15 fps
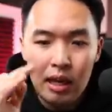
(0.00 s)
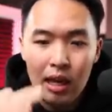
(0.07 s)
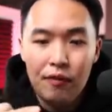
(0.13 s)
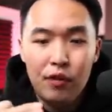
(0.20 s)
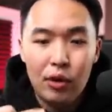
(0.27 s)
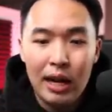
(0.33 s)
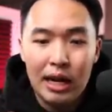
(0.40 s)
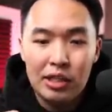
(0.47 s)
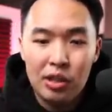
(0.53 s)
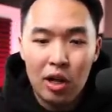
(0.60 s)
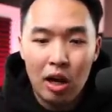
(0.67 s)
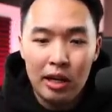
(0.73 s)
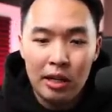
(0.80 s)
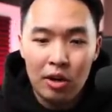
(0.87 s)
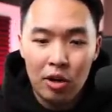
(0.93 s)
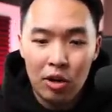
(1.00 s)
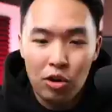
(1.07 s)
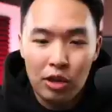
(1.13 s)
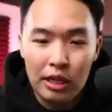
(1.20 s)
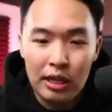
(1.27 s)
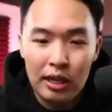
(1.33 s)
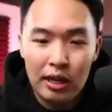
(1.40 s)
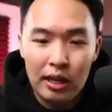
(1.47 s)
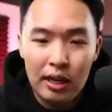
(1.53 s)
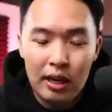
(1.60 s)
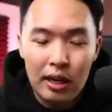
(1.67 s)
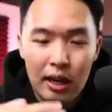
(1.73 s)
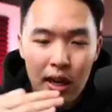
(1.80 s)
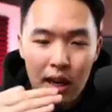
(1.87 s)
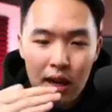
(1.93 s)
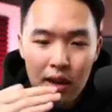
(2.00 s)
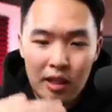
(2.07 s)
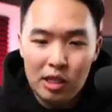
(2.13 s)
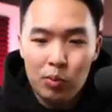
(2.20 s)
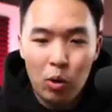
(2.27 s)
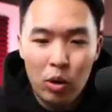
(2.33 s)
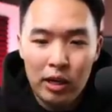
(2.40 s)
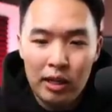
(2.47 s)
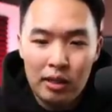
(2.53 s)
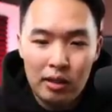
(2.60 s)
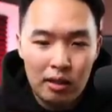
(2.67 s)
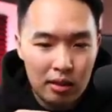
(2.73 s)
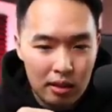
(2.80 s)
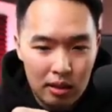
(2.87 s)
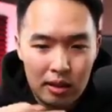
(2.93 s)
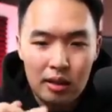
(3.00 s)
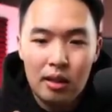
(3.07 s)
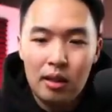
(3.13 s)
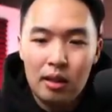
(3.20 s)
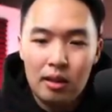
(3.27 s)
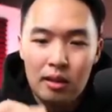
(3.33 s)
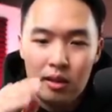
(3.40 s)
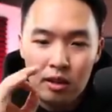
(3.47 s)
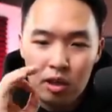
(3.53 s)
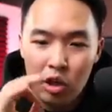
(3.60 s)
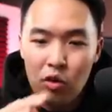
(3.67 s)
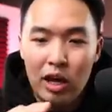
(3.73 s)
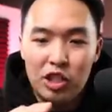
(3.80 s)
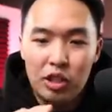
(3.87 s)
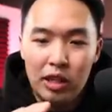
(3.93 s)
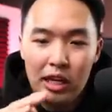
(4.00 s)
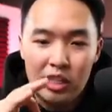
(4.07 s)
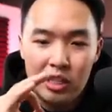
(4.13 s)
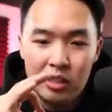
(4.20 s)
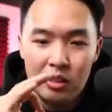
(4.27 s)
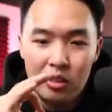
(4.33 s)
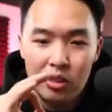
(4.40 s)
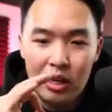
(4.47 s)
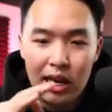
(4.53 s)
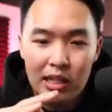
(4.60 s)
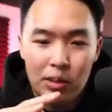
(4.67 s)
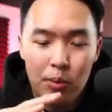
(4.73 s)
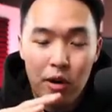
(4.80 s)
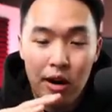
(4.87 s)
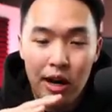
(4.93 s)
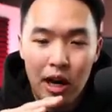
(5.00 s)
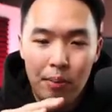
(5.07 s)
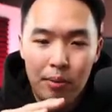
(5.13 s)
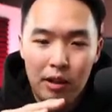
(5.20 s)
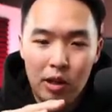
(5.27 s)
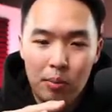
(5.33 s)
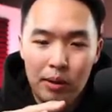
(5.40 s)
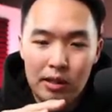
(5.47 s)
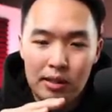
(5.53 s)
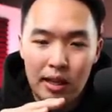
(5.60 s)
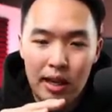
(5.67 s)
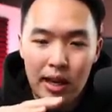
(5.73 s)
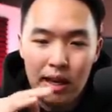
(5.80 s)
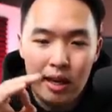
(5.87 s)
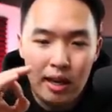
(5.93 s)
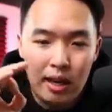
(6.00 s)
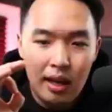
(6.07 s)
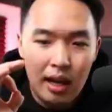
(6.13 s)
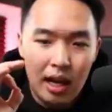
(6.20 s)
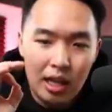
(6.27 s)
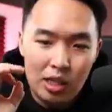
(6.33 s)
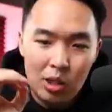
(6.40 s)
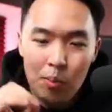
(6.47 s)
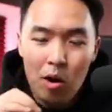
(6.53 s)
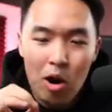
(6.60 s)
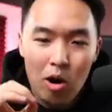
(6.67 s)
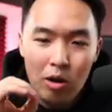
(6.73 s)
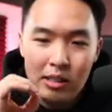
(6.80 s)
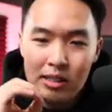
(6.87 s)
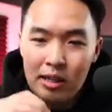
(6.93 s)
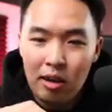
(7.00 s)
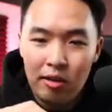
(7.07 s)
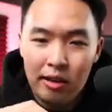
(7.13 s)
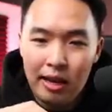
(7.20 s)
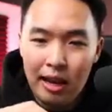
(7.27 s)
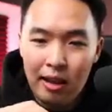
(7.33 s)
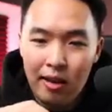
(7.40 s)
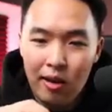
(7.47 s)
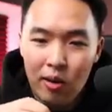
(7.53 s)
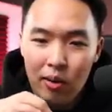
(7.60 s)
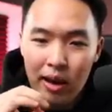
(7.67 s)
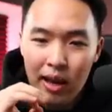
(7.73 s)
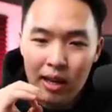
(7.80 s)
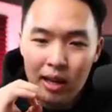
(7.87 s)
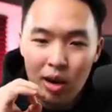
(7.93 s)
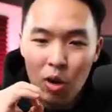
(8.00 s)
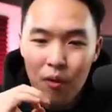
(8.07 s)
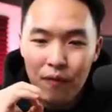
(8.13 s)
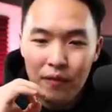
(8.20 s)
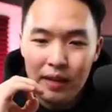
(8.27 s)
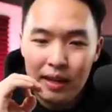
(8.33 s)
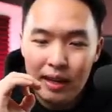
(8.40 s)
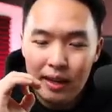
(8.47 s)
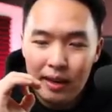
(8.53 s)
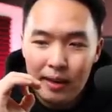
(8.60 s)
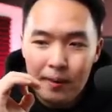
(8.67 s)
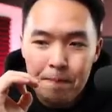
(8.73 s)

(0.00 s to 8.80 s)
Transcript: If you guys got in early uh, this morning, congratulations! You guys are probably up a little bit today. Uh, tomorrow is another day though, and uh, hopefully,